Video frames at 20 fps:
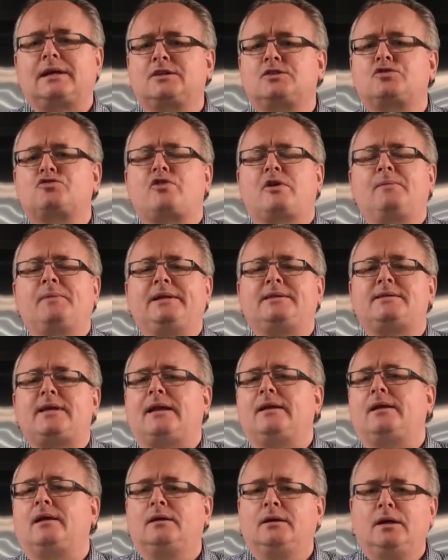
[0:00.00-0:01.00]
extremely
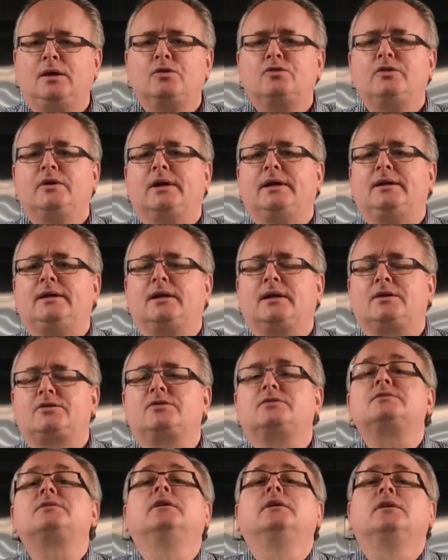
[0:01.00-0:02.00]
tender, really
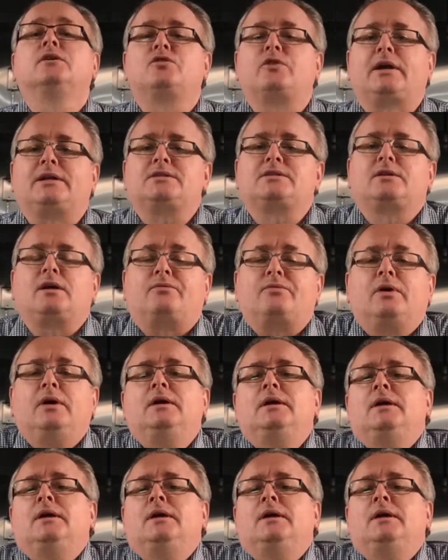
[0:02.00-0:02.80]
delicious, great stuff.